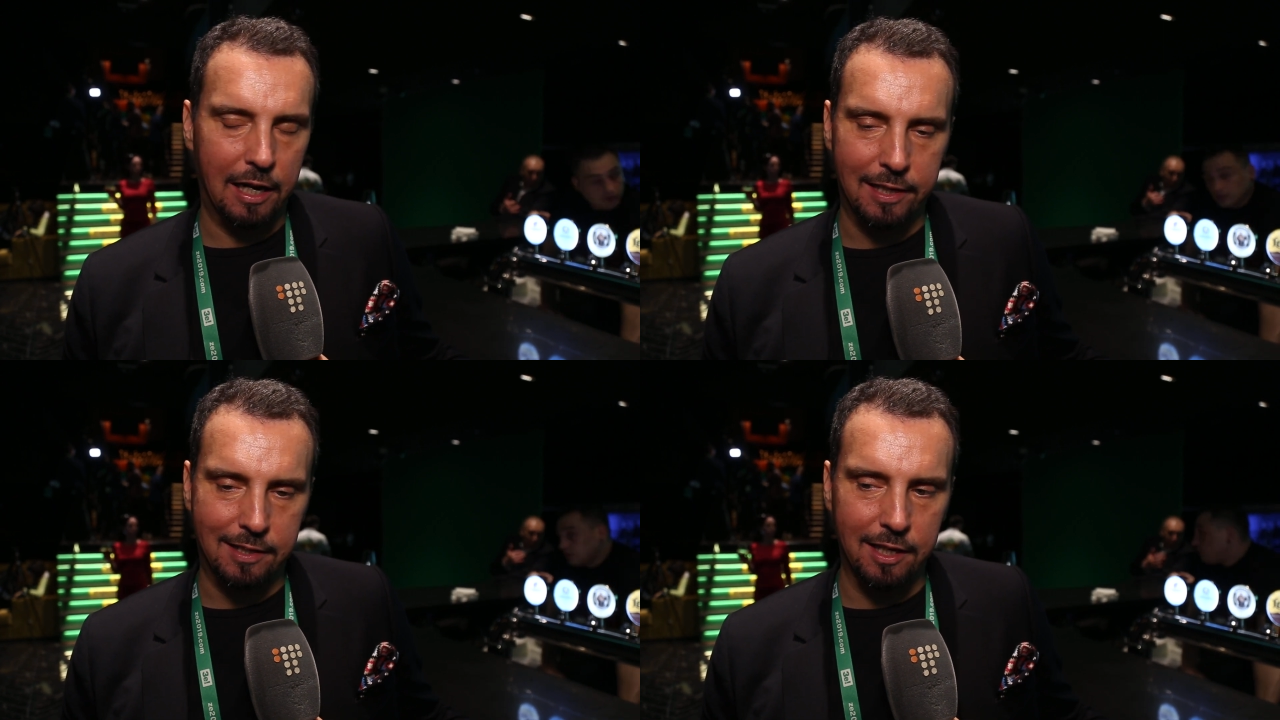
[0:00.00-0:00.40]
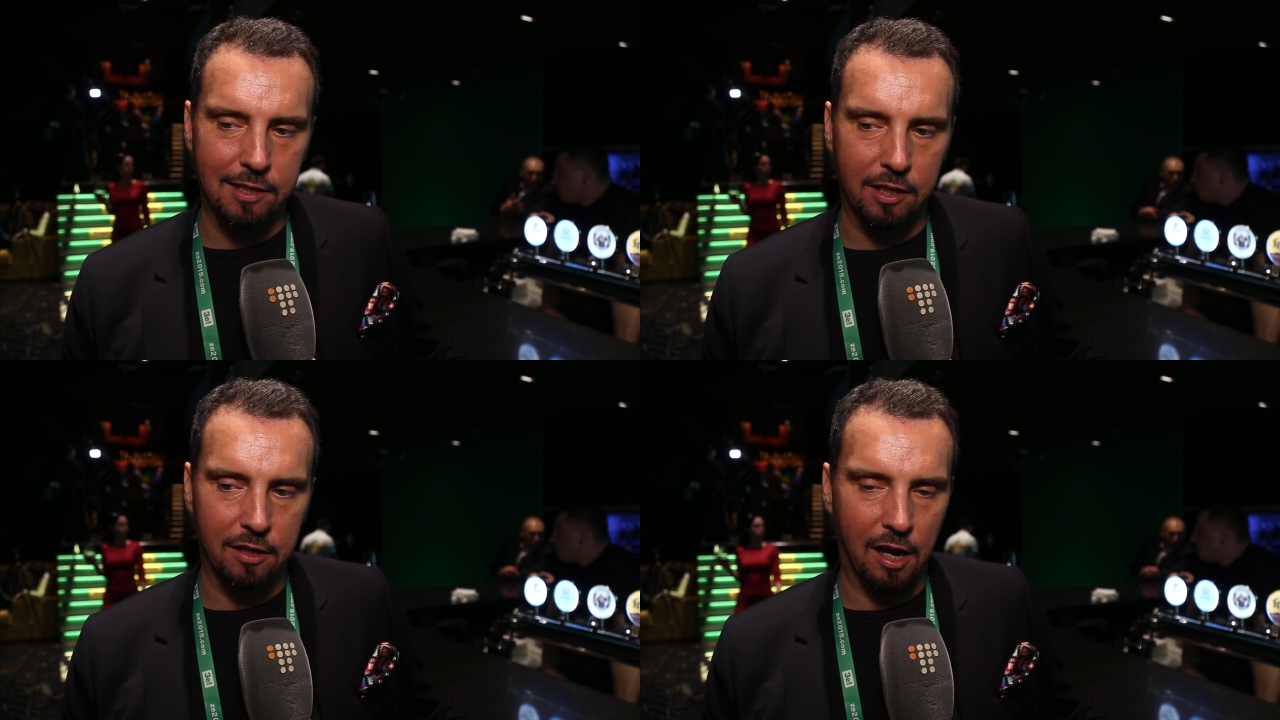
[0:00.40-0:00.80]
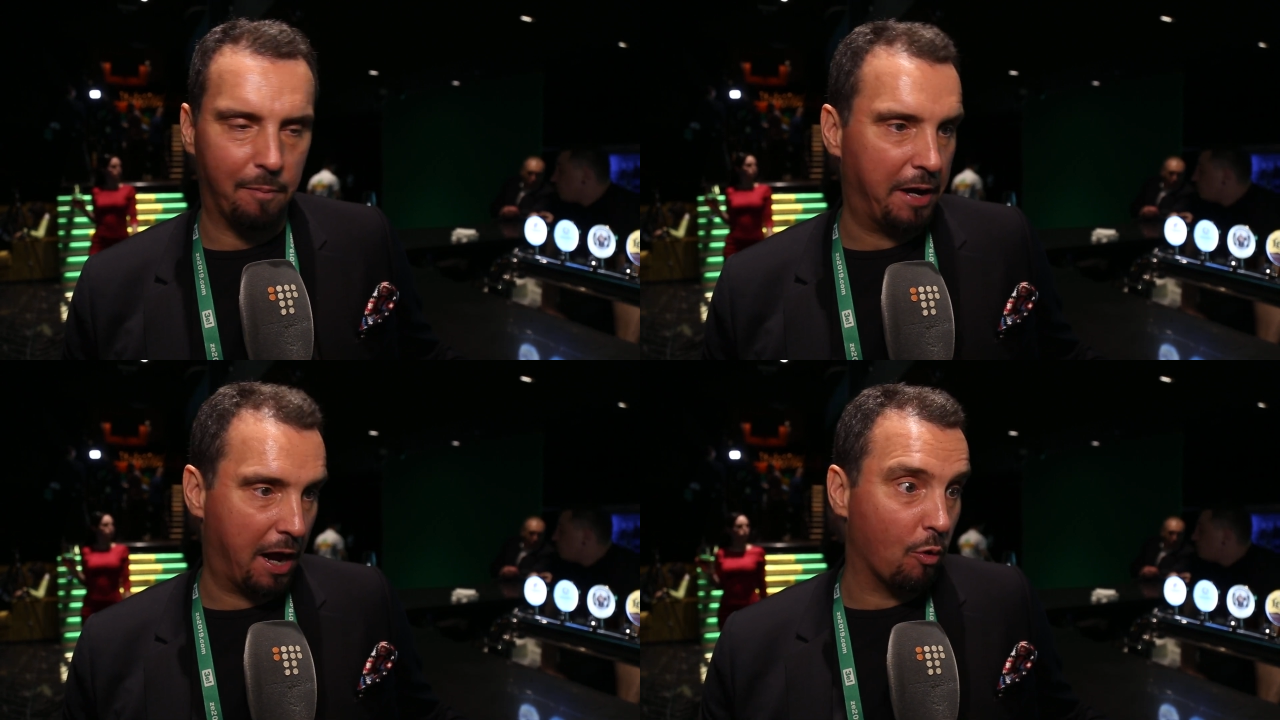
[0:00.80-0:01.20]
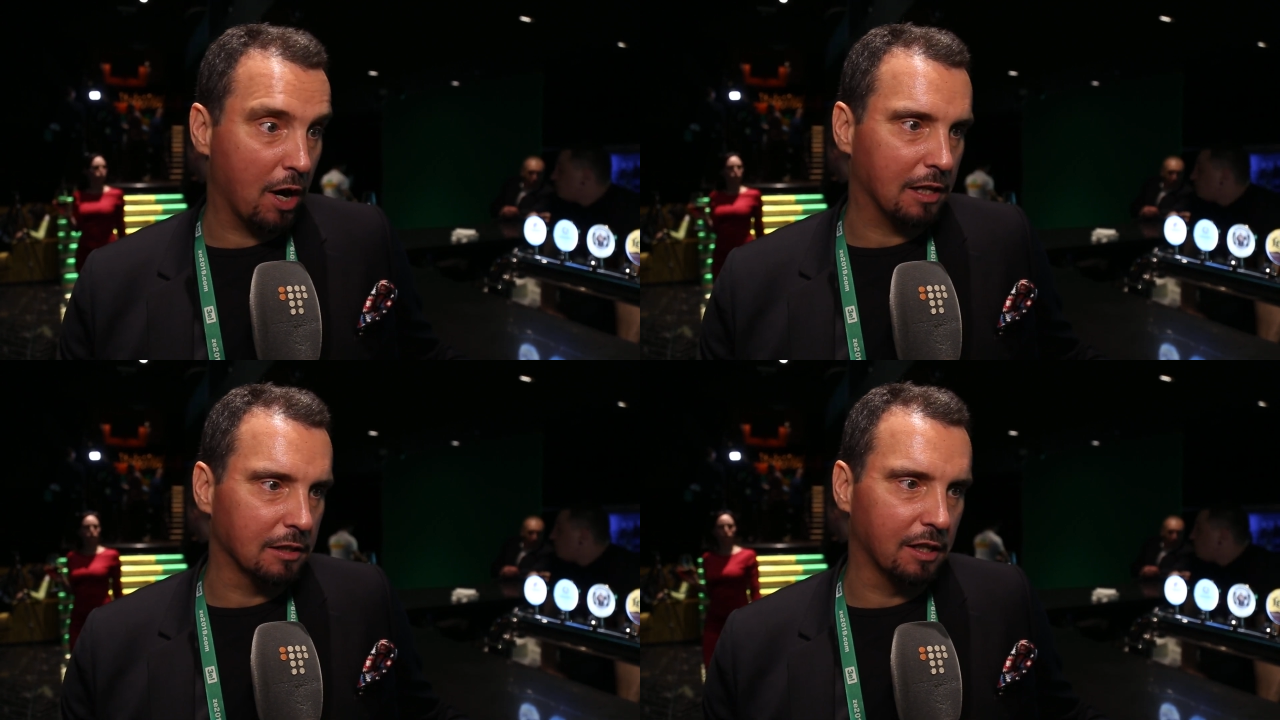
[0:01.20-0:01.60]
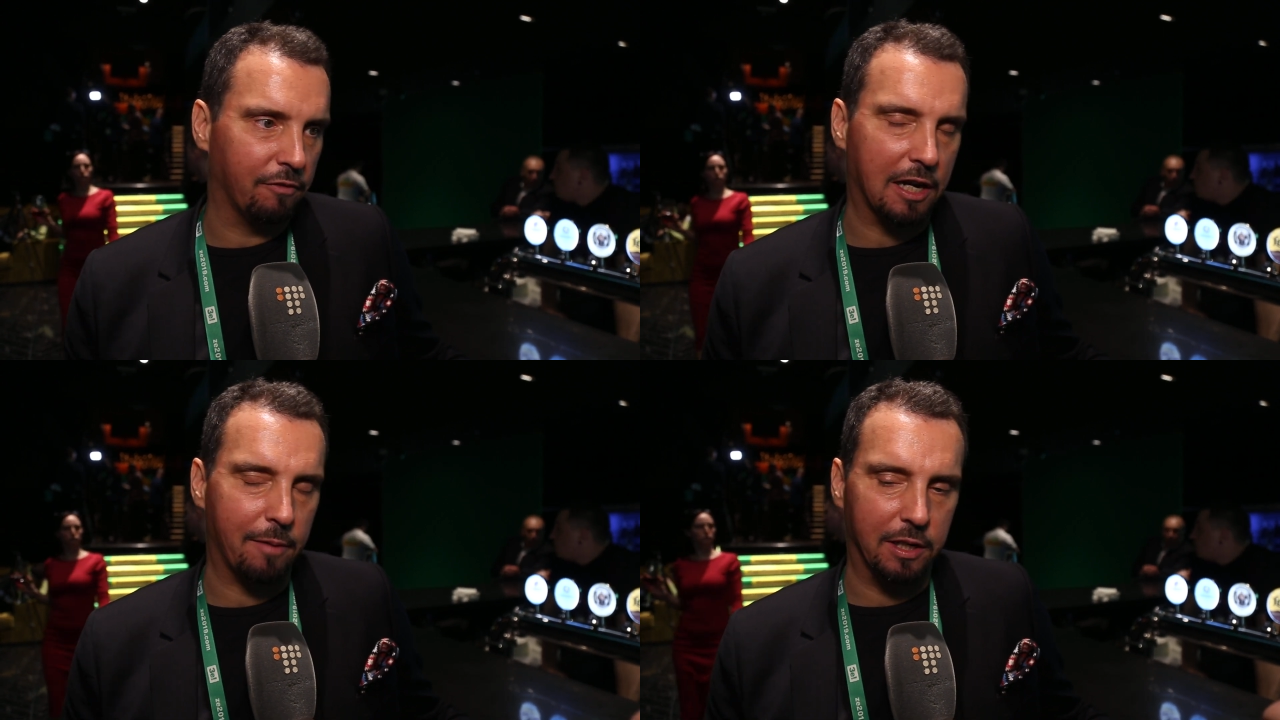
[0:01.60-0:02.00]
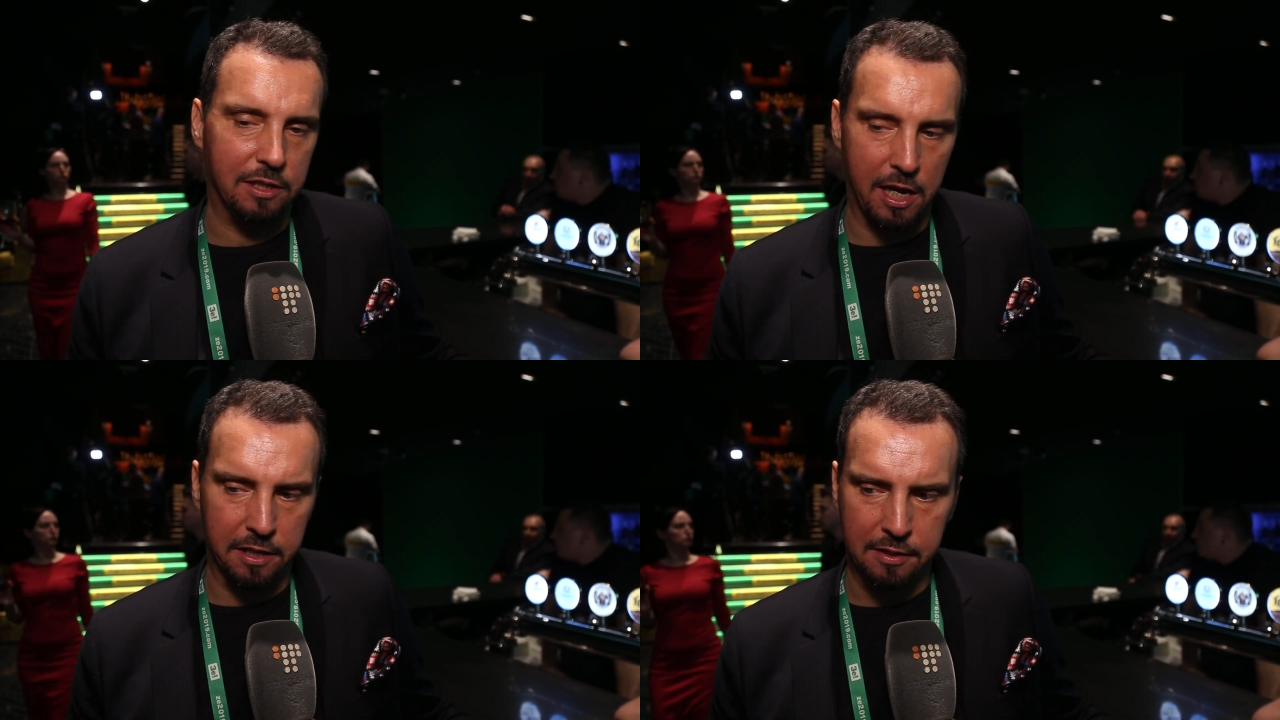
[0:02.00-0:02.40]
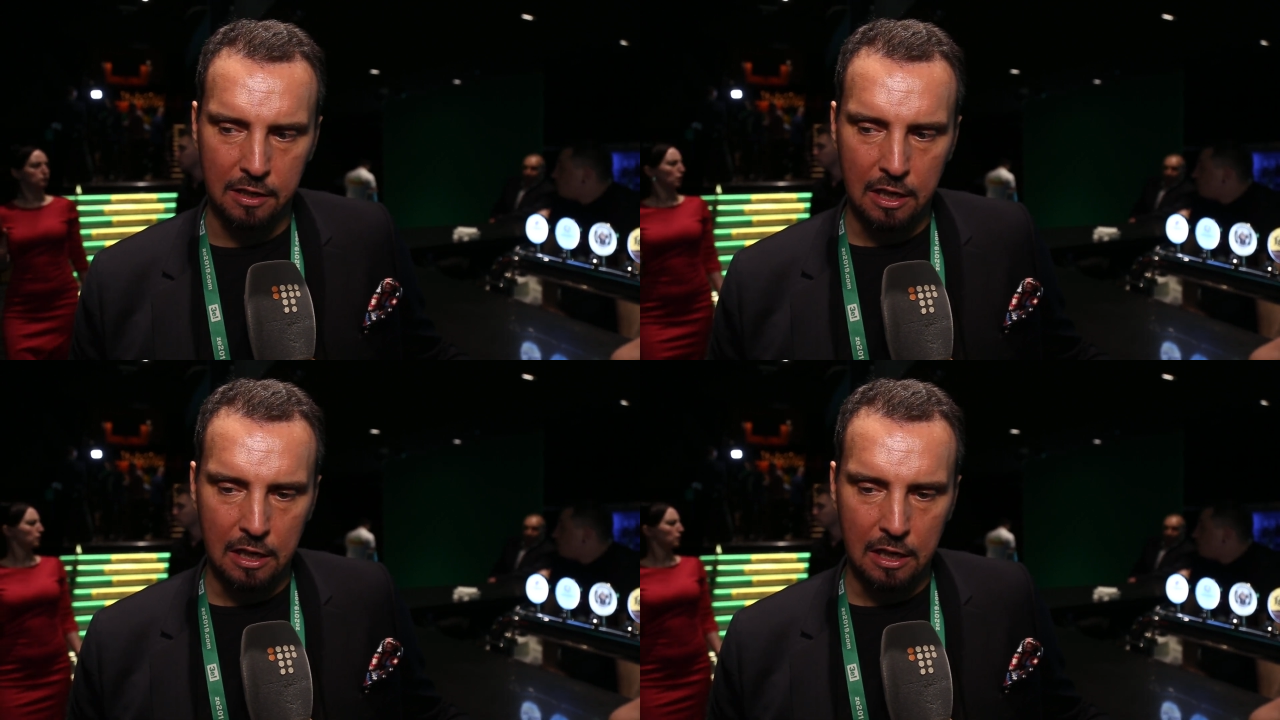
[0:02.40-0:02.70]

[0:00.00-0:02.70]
season, but I will in the coming days.